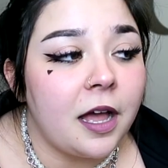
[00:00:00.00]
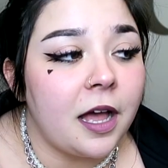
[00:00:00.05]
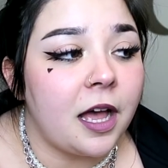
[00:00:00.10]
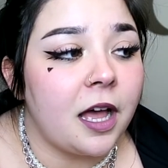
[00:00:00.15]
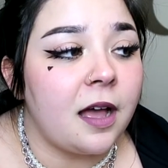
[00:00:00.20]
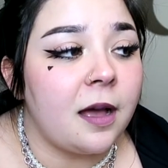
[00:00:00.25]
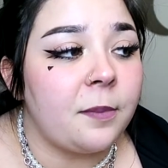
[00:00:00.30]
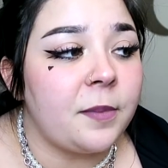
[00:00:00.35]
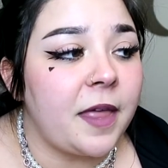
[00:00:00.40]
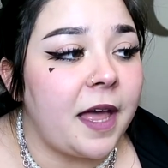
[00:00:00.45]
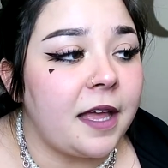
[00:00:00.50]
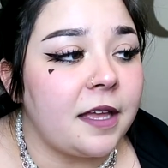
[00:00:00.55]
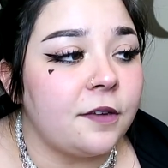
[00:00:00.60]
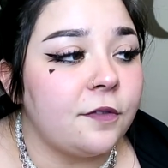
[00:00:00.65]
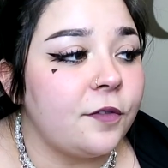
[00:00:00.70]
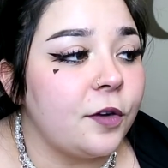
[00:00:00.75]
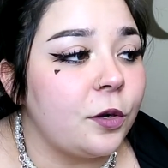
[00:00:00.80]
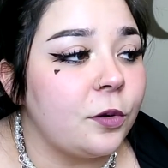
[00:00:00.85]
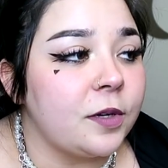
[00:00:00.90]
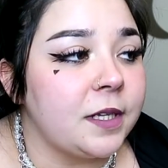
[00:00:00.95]
um, that
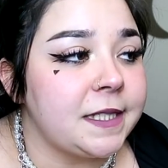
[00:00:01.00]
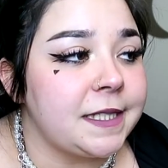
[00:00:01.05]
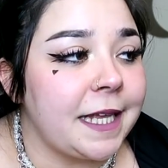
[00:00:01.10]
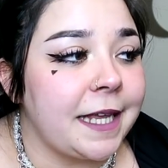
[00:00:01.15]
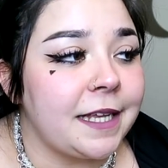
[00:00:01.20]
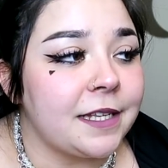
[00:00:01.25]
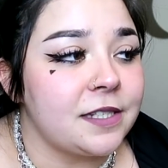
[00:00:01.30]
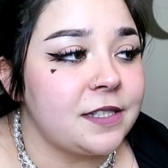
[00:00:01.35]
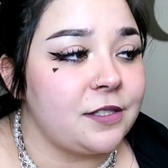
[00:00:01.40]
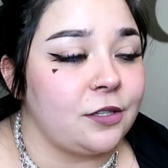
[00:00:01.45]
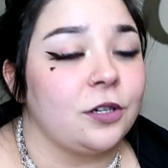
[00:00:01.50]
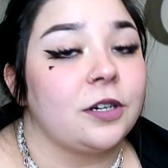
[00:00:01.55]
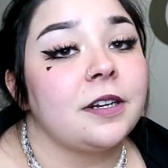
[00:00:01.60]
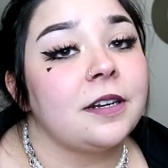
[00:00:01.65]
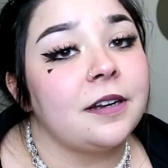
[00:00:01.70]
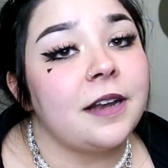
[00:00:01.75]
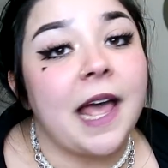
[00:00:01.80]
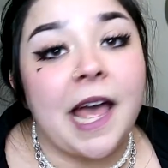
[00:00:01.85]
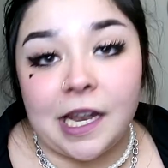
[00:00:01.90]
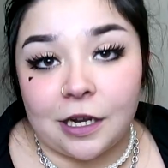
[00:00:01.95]
invokes a
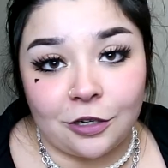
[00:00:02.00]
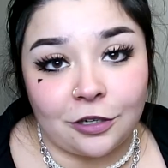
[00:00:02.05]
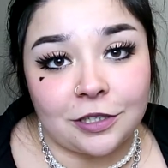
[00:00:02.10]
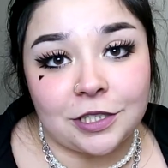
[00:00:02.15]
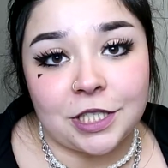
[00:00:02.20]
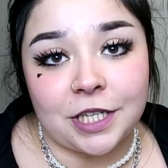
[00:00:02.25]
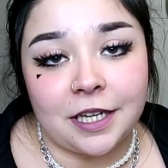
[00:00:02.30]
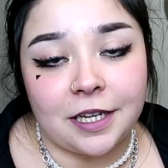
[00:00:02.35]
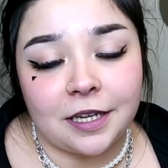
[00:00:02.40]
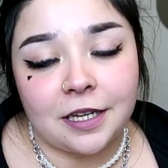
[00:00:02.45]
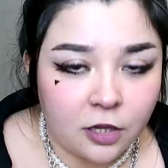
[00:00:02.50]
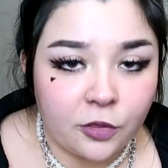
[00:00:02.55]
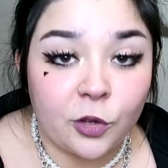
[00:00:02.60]
certain energy.